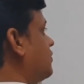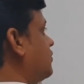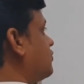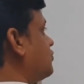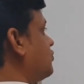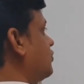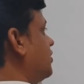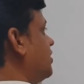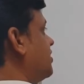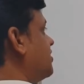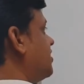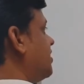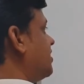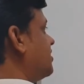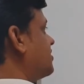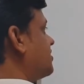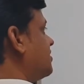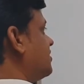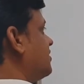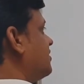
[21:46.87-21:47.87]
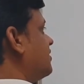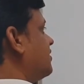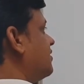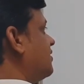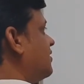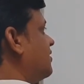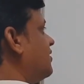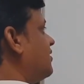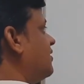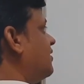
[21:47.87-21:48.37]
So this is
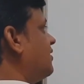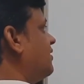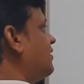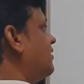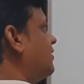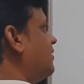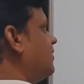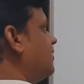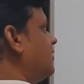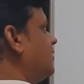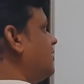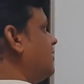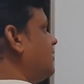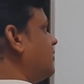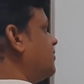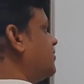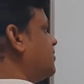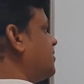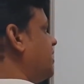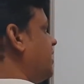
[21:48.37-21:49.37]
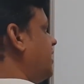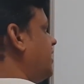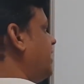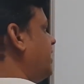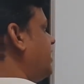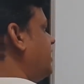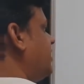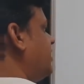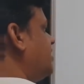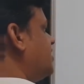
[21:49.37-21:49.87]

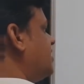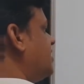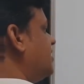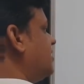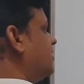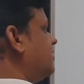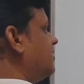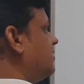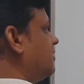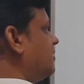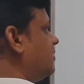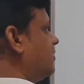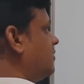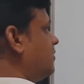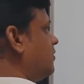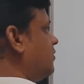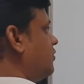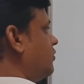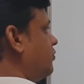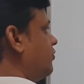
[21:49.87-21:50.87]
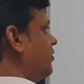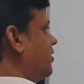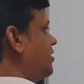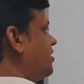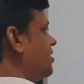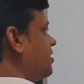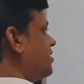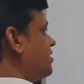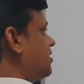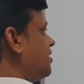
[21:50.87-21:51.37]
shaded region,
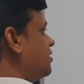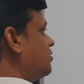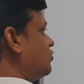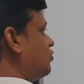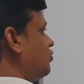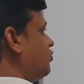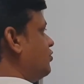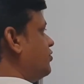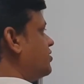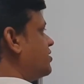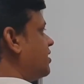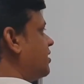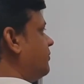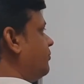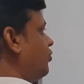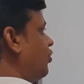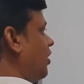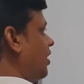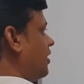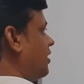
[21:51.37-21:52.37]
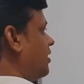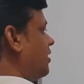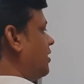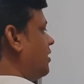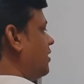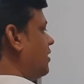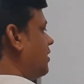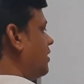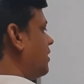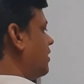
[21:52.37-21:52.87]
which is the solution
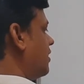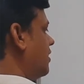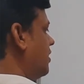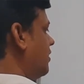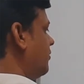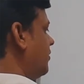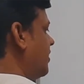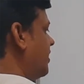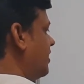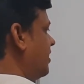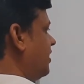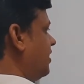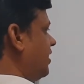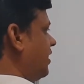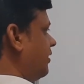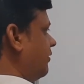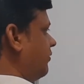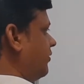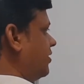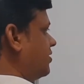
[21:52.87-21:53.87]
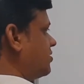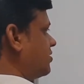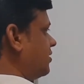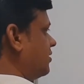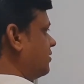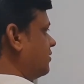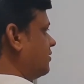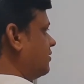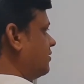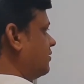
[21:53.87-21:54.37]
for given inequation.